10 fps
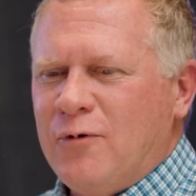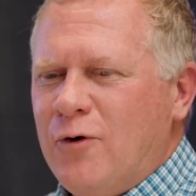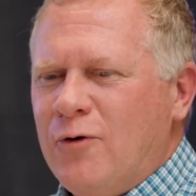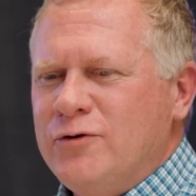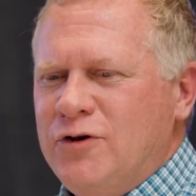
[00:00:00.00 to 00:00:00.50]

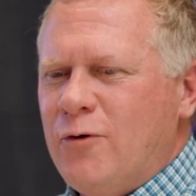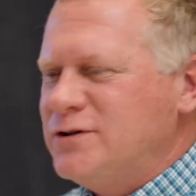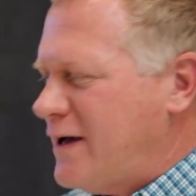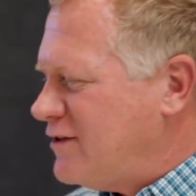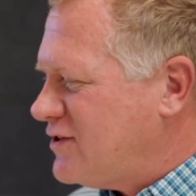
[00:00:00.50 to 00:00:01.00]
role, you
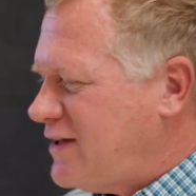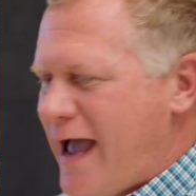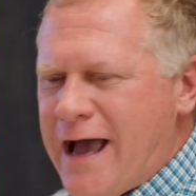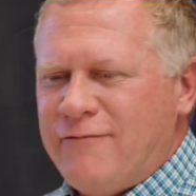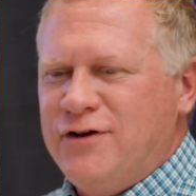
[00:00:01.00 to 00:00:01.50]
always have a
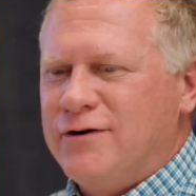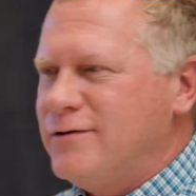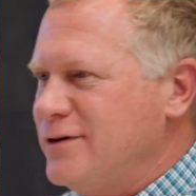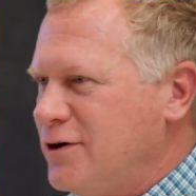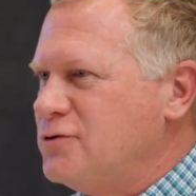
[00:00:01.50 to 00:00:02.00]
staff,
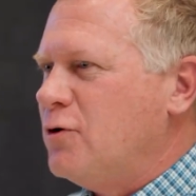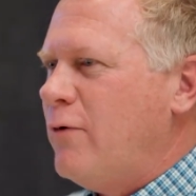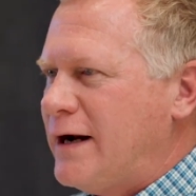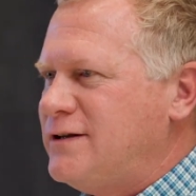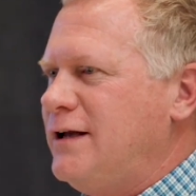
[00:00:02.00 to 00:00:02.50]
you're
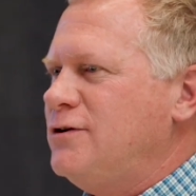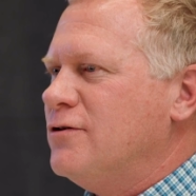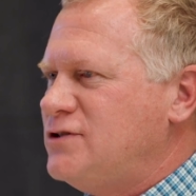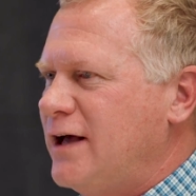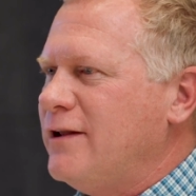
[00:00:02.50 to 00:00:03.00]
directing,
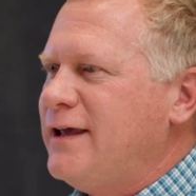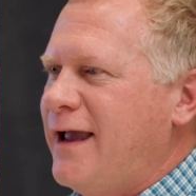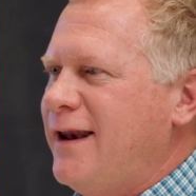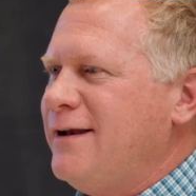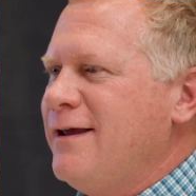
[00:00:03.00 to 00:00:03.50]
you're
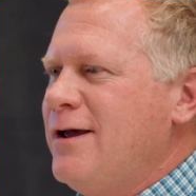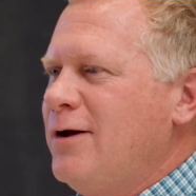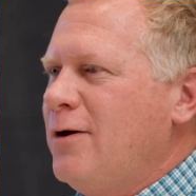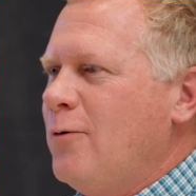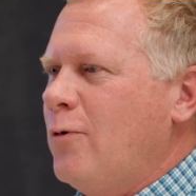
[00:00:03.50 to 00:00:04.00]
delegating.
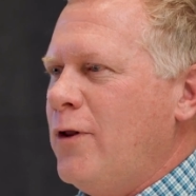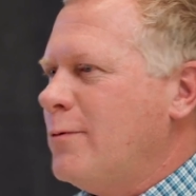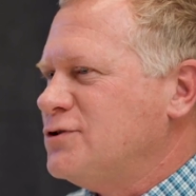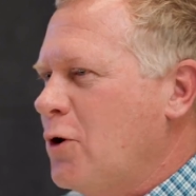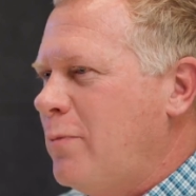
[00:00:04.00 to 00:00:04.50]
Well, there
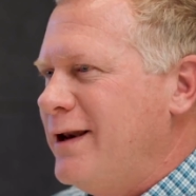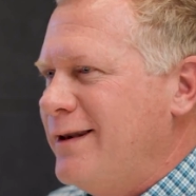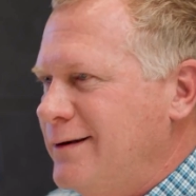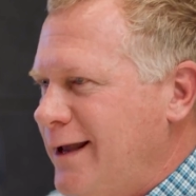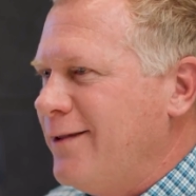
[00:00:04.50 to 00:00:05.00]
was nobody
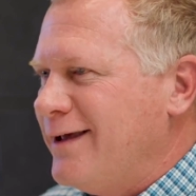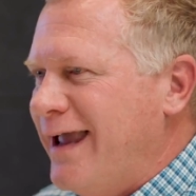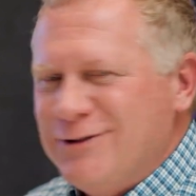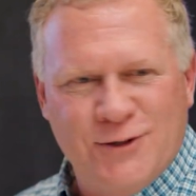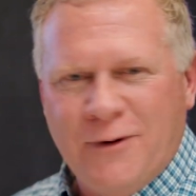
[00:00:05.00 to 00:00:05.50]
to
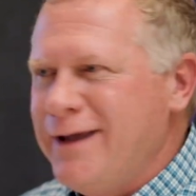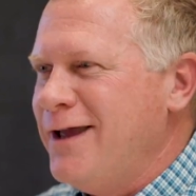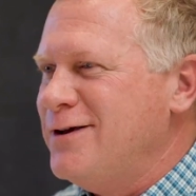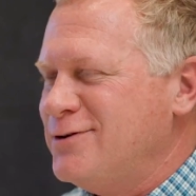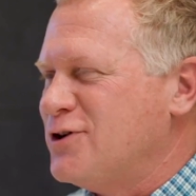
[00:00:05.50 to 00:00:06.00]
delegate to.
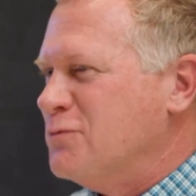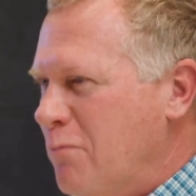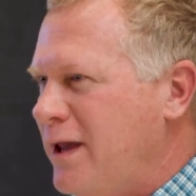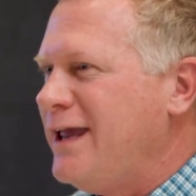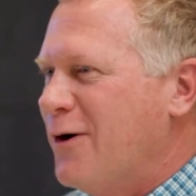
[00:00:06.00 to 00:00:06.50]
It's just
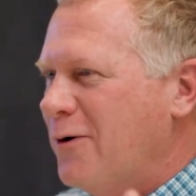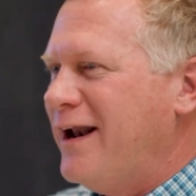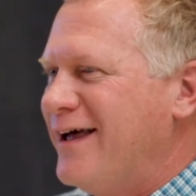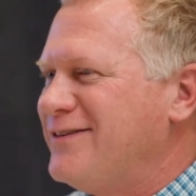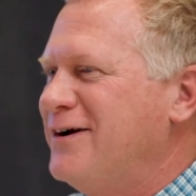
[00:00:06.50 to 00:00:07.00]
me
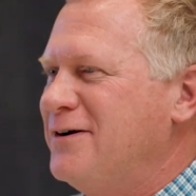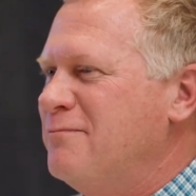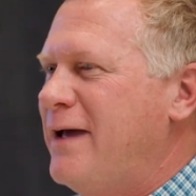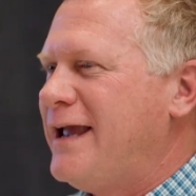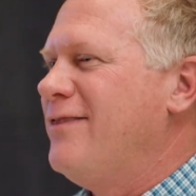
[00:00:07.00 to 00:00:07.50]
going out there
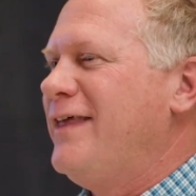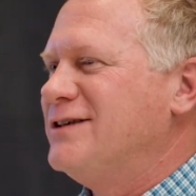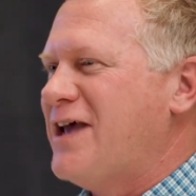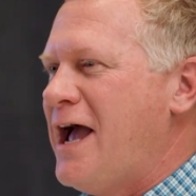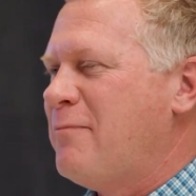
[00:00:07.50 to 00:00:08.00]
and making
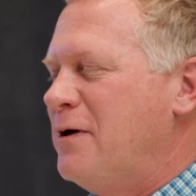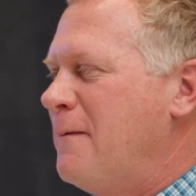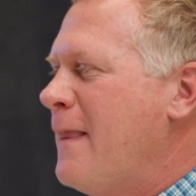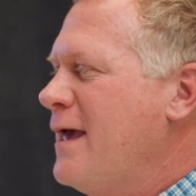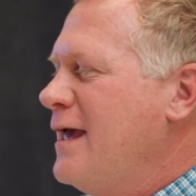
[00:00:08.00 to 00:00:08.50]
things
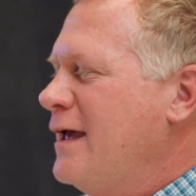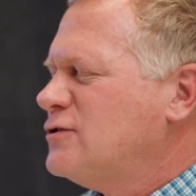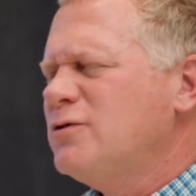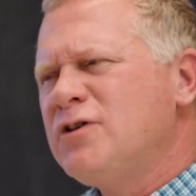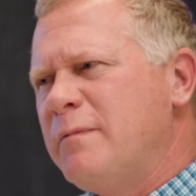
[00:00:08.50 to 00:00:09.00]
happen. Wow.
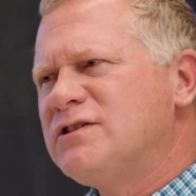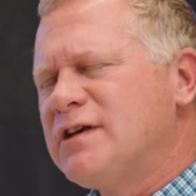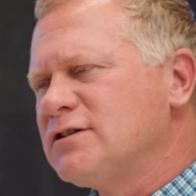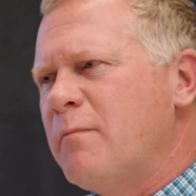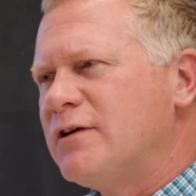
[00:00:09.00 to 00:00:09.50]
So it took me
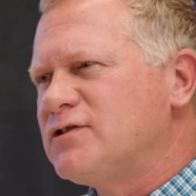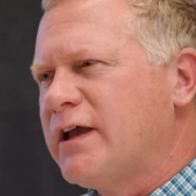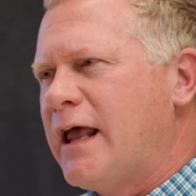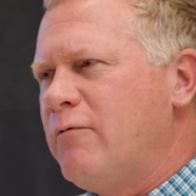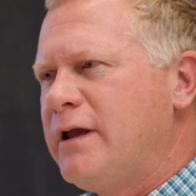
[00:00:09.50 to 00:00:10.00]
6 months to
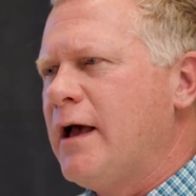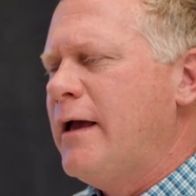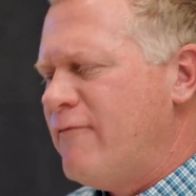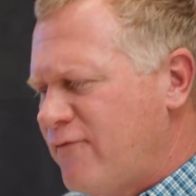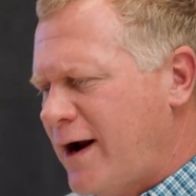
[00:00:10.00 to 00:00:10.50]
kind of recalibrate.
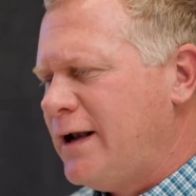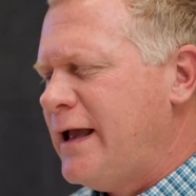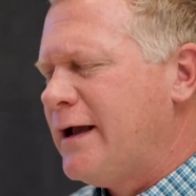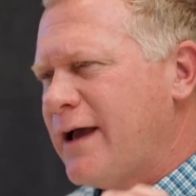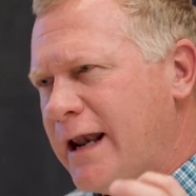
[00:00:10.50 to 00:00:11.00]
And
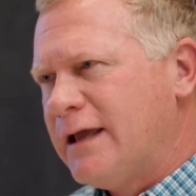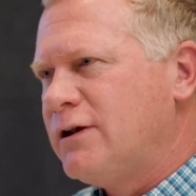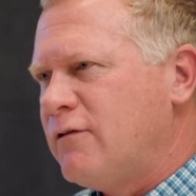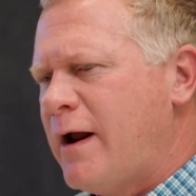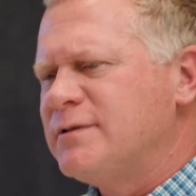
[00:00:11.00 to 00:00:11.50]
finally, I kind
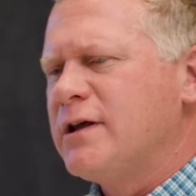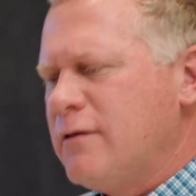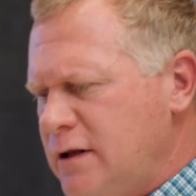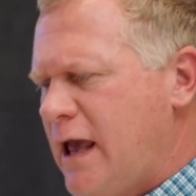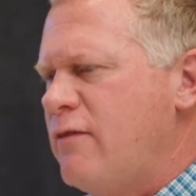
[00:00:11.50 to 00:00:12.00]
of grabbed and
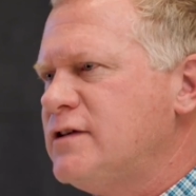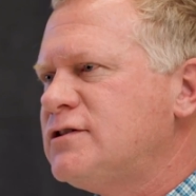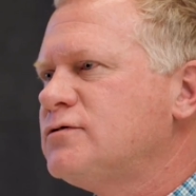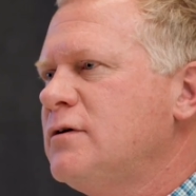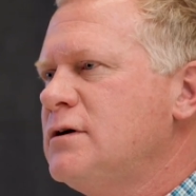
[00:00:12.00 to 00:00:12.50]
said, yeah,
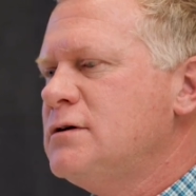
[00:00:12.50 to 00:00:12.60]
this is